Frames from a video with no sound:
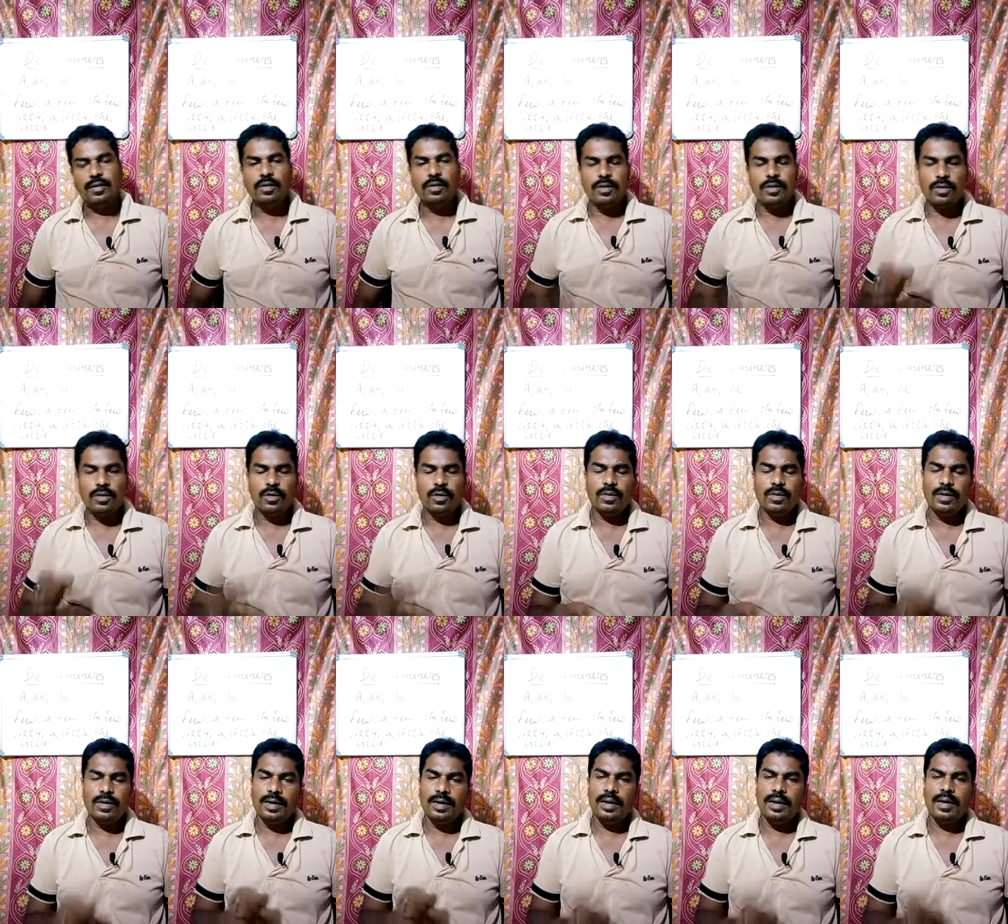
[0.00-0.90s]
So
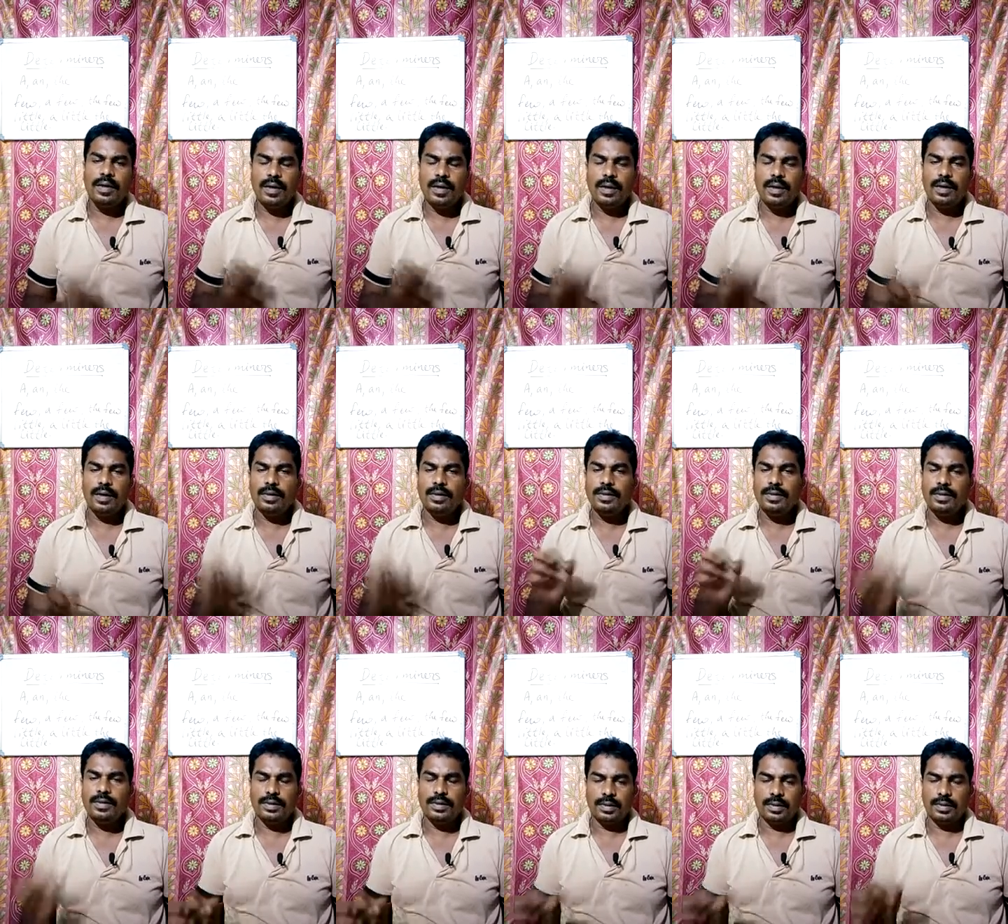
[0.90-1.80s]
a and
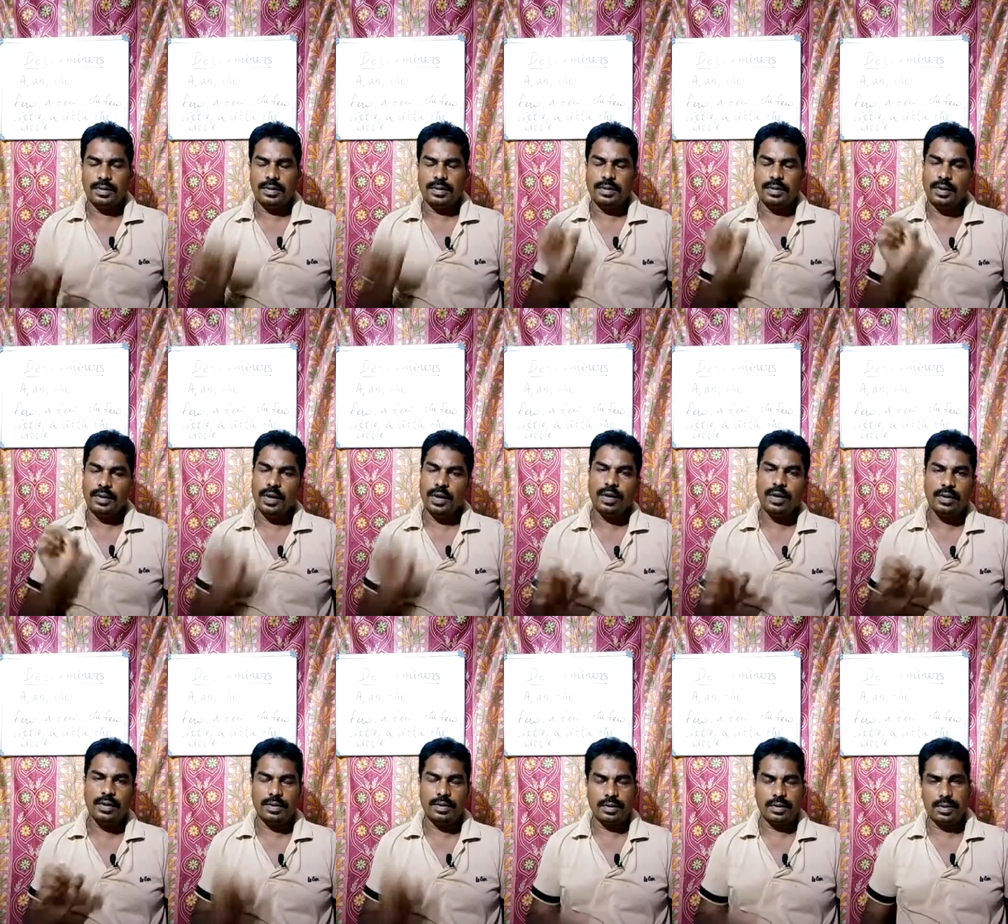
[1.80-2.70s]
the
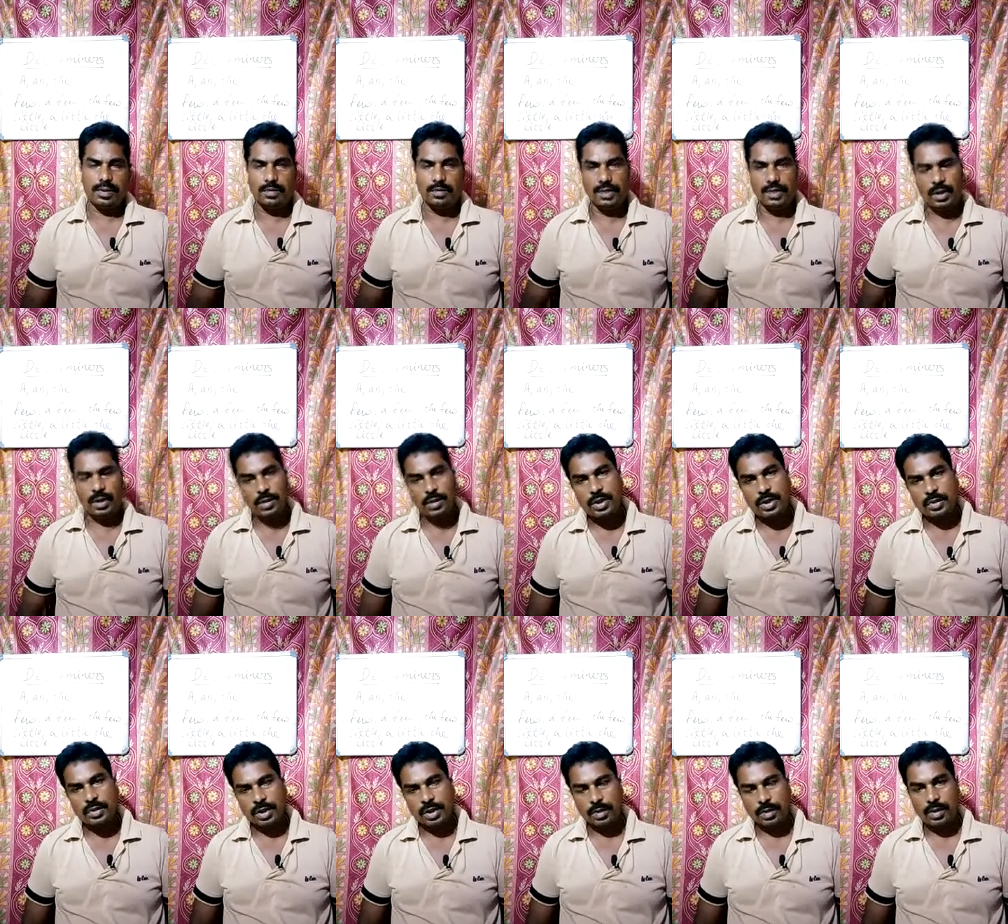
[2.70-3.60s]
articles which I was
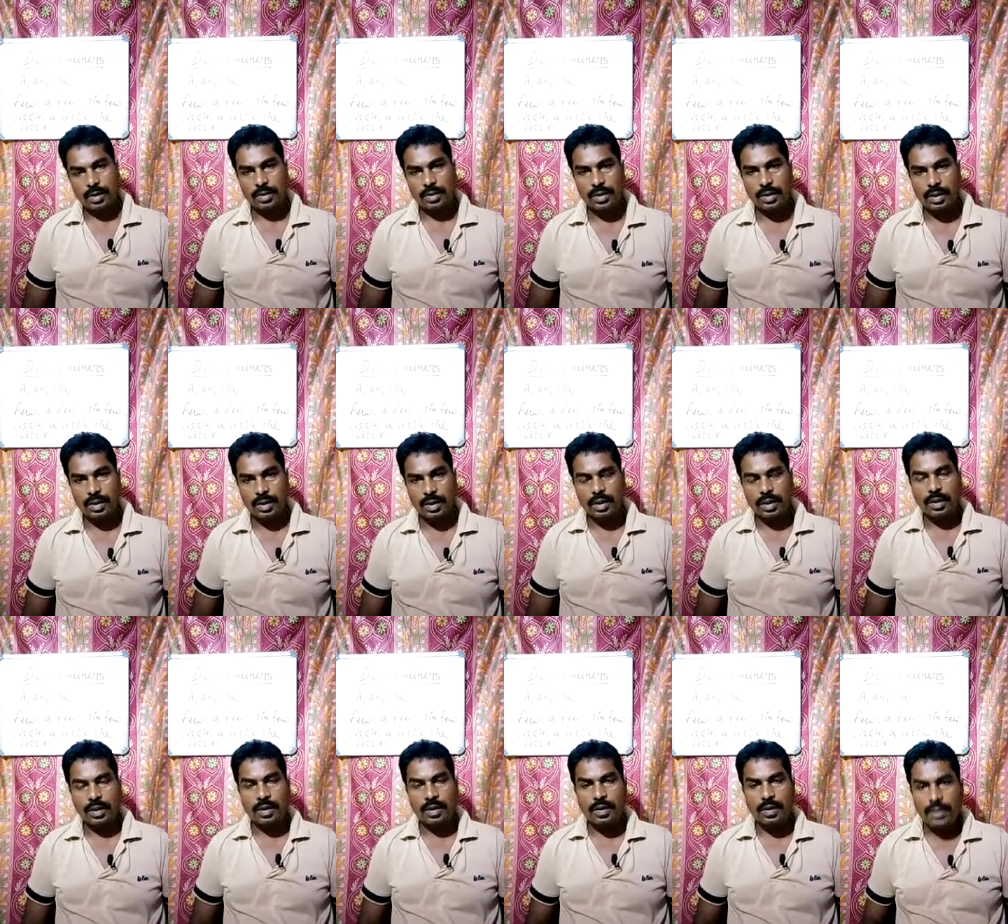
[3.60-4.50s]
talking about.
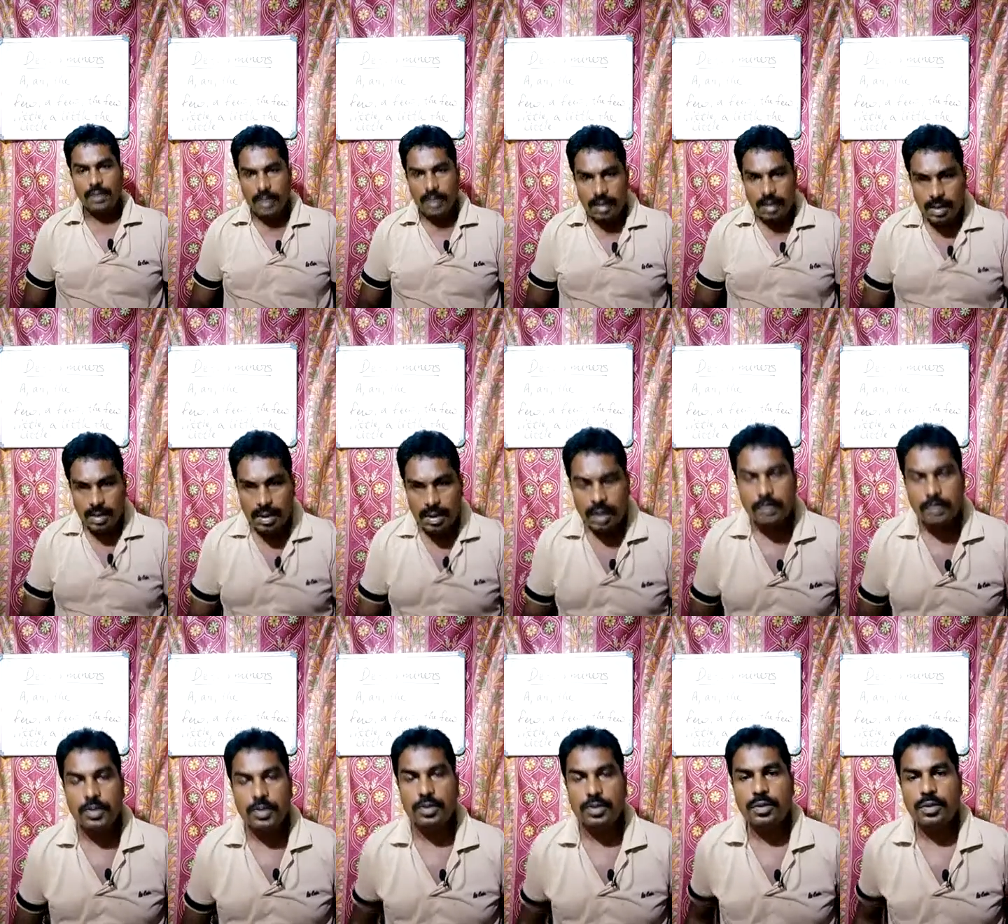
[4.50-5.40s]
Now let us
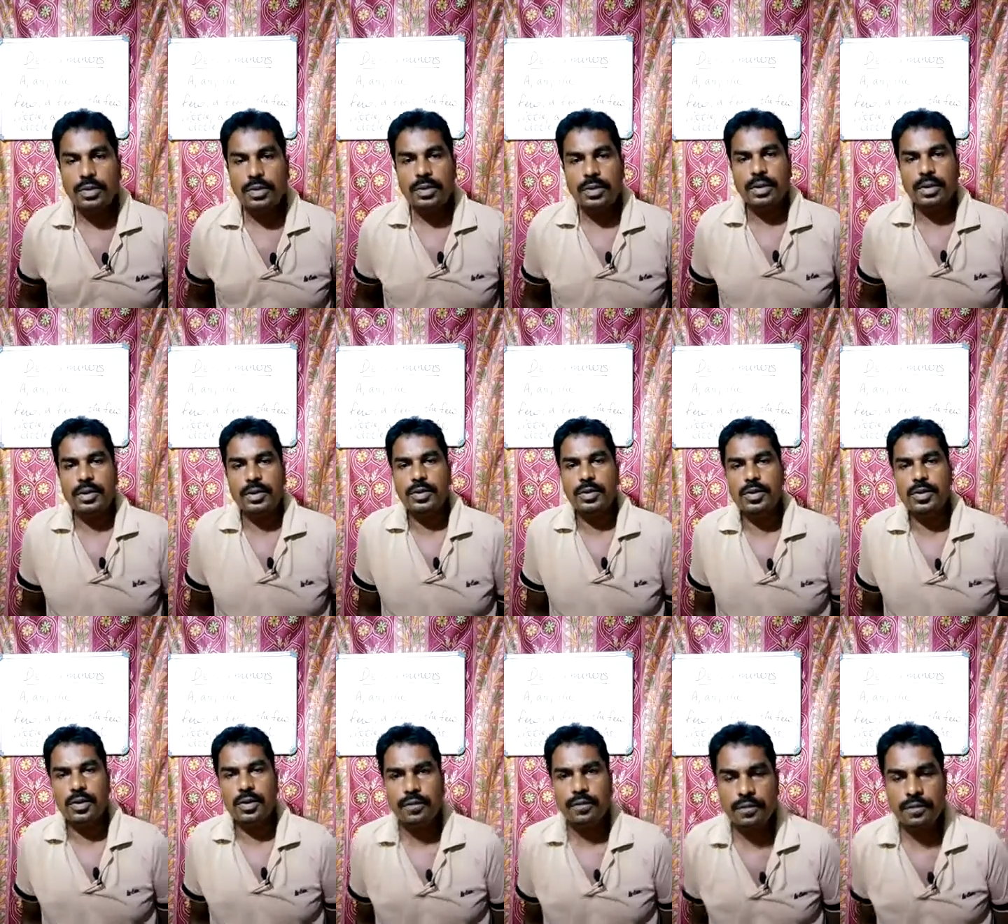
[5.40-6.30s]
come to the
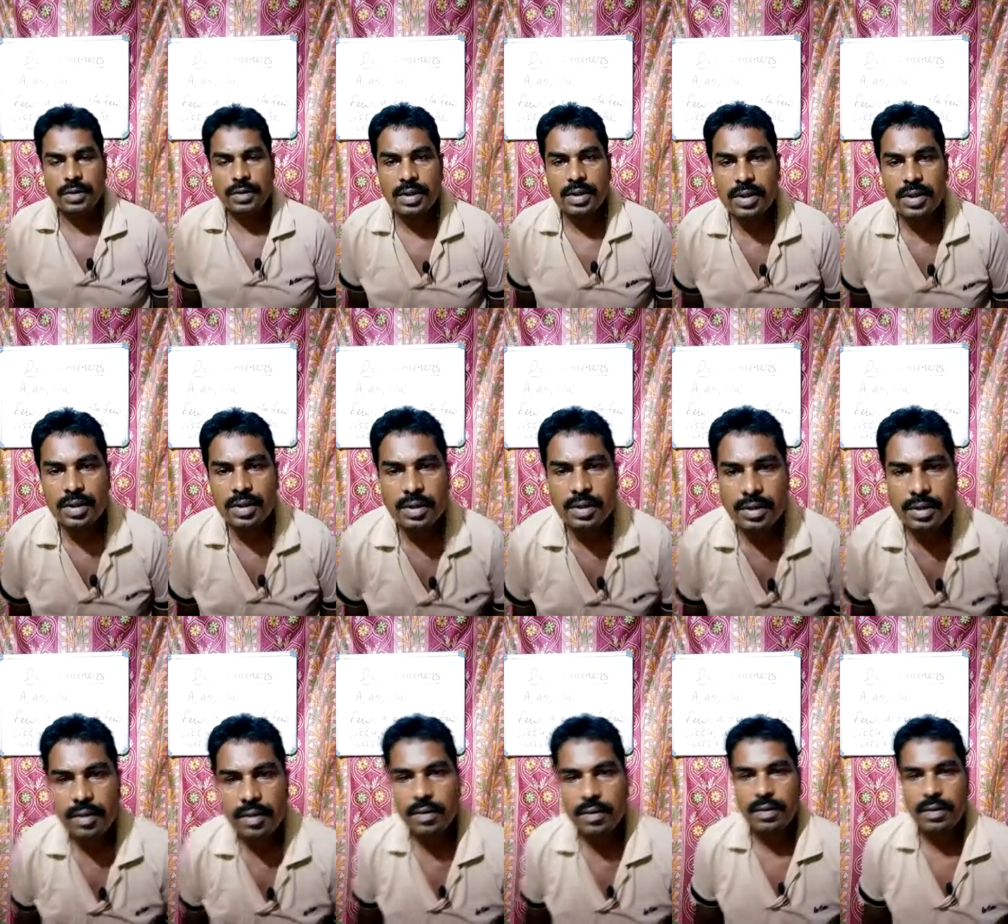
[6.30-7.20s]
use of
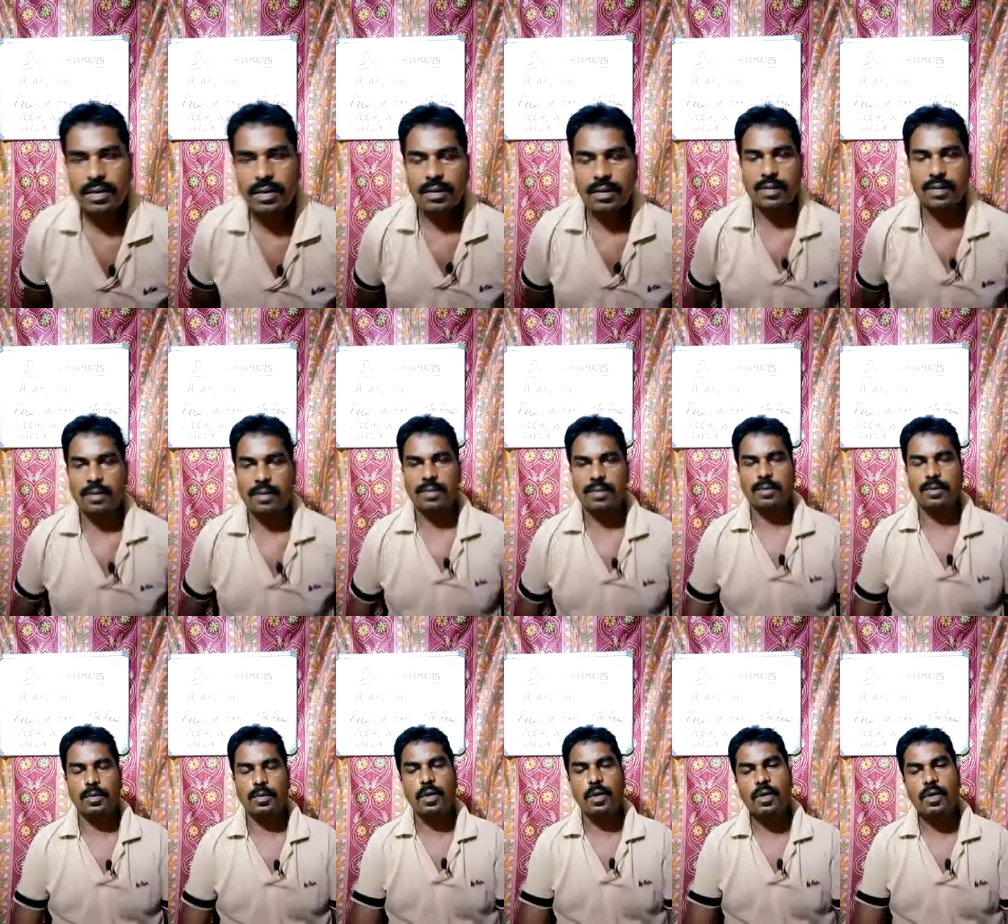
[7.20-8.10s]

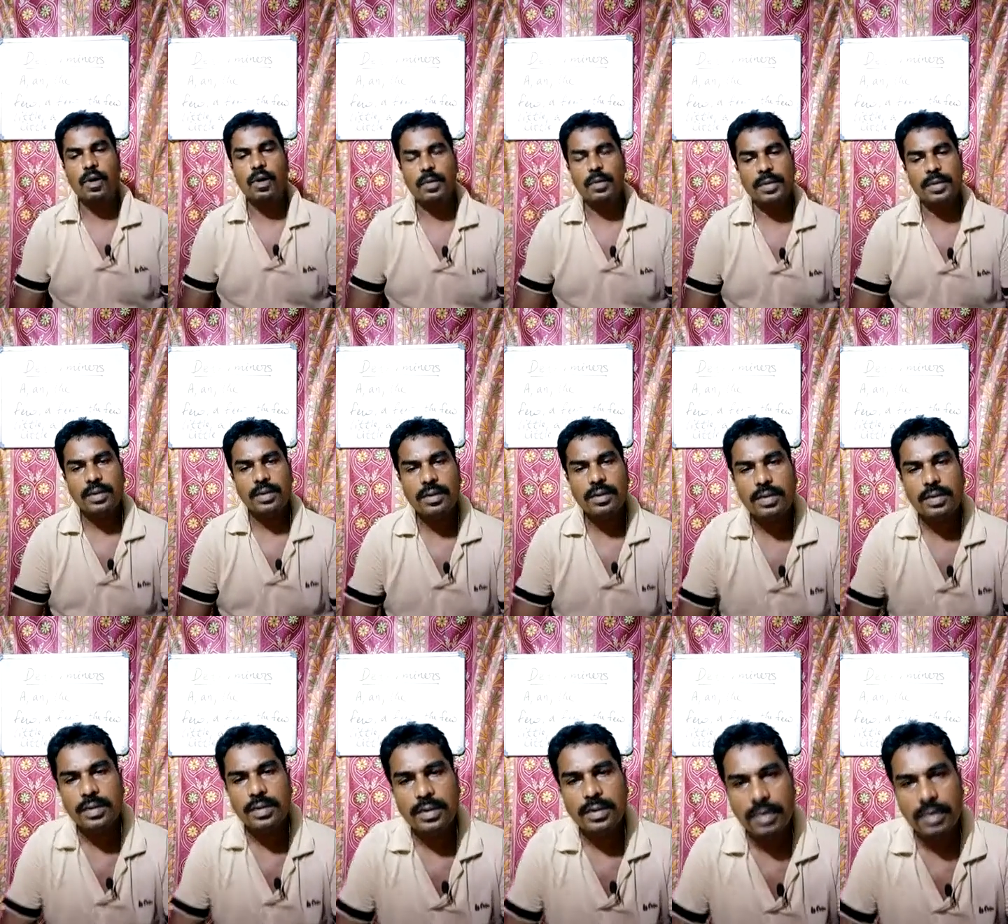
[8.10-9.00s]
some more common
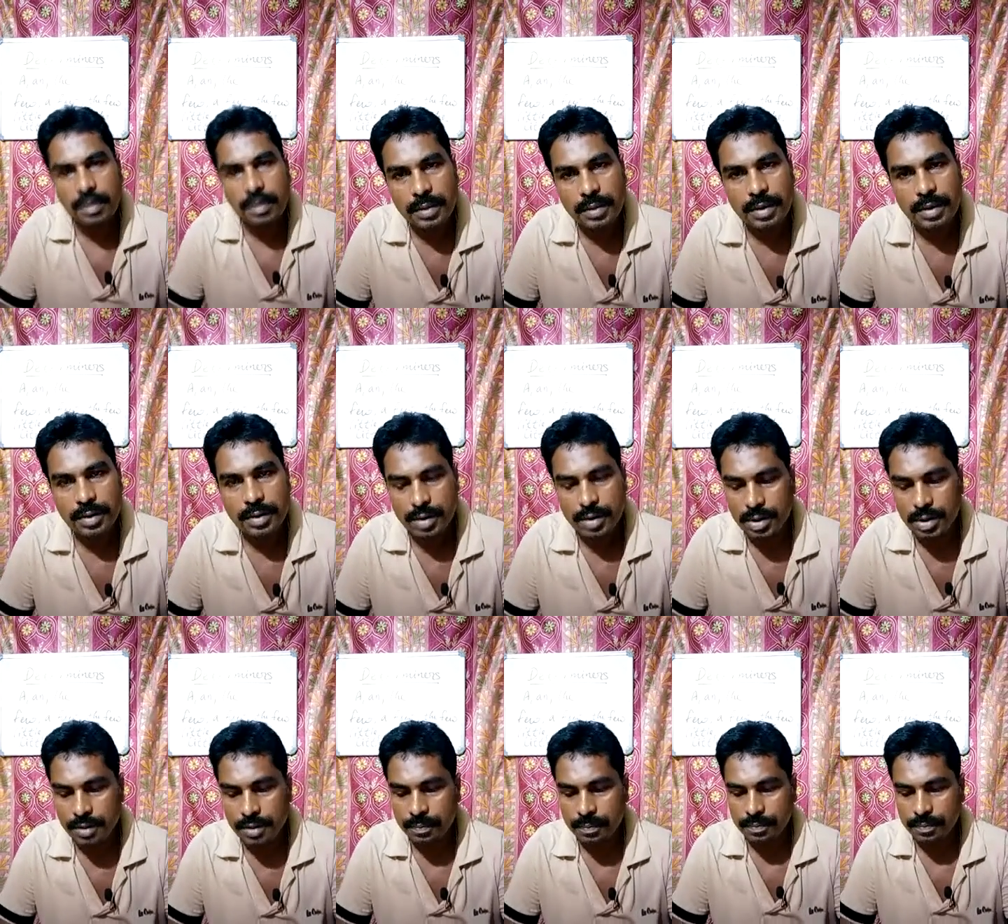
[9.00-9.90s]

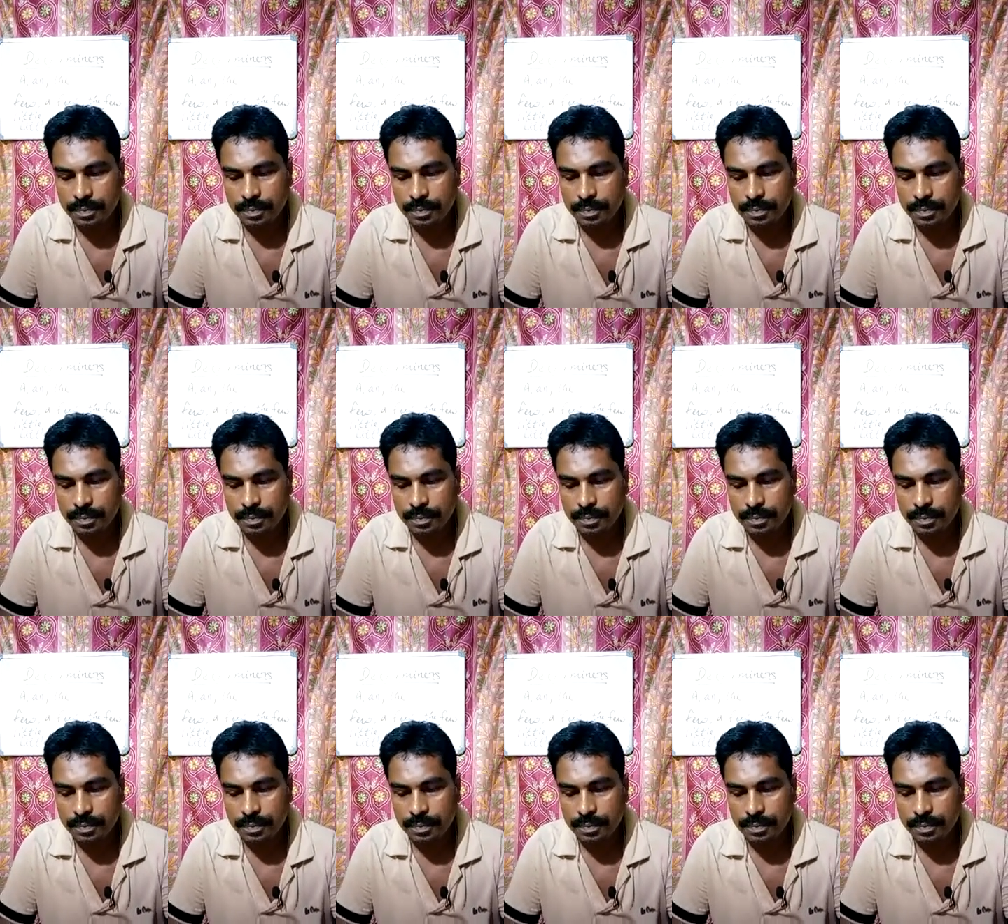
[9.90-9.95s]
determiners.